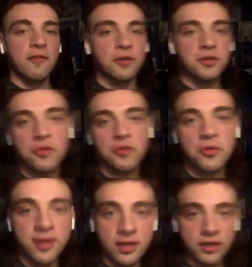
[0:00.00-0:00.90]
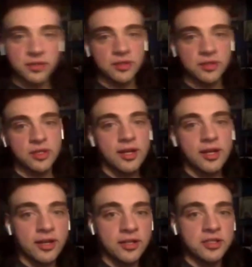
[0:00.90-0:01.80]
if not first few
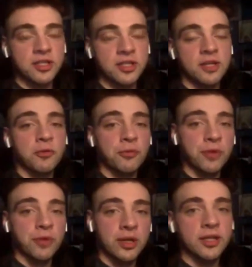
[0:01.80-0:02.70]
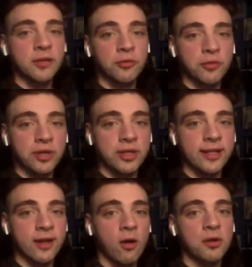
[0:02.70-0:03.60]
years, is going to be really,
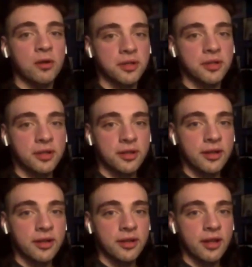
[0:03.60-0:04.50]
really hard.